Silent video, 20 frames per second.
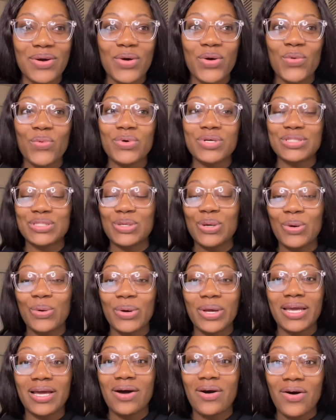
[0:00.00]
was
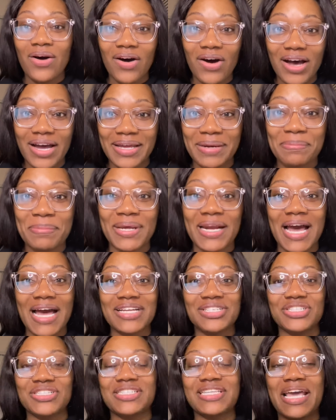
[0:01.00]
going on, but I
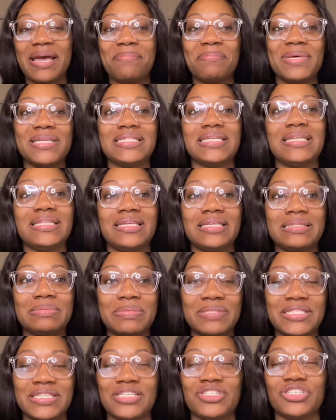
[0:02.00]
just kept missing these
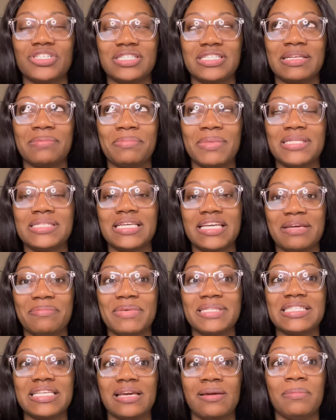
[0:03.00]
positions and missing and
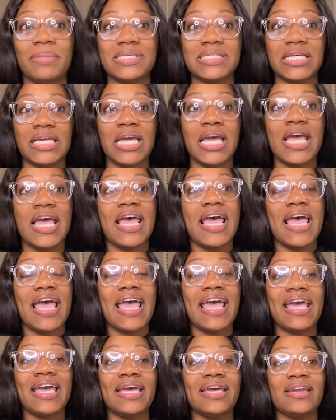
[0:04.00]
missing and missing.
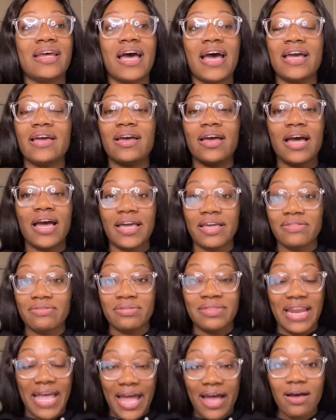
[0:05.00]
And I, I
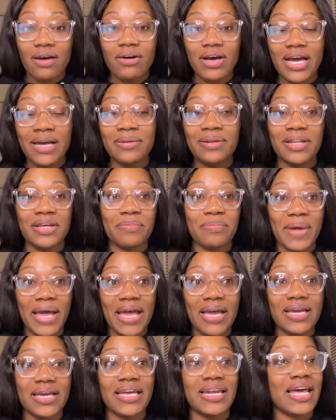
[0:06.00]
now I look
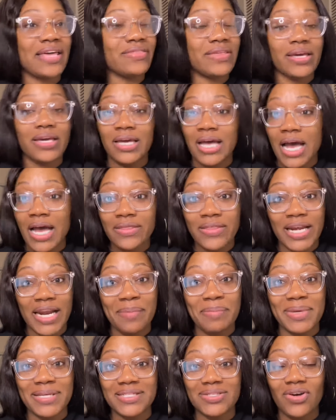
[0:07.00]
back and I thank God that I
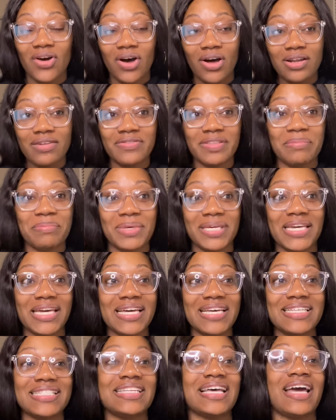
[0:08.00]
missed all of them
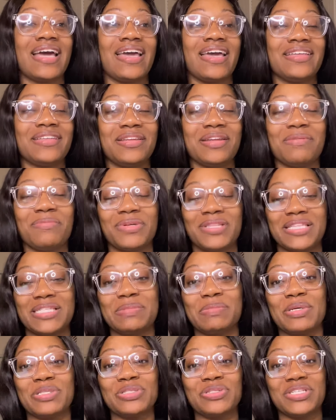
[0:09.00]
because I ended up with the
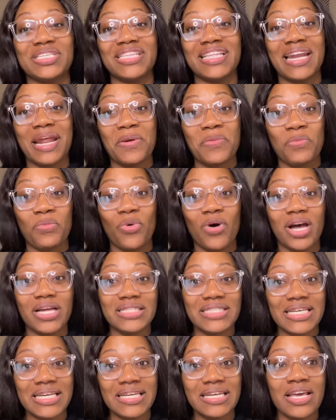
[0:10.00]
specialty that I
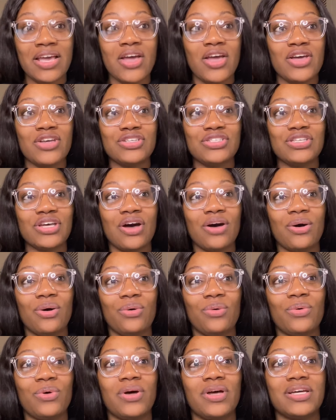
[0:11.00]
wanted.
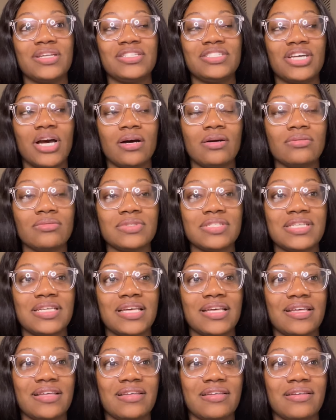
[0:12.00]
So don't,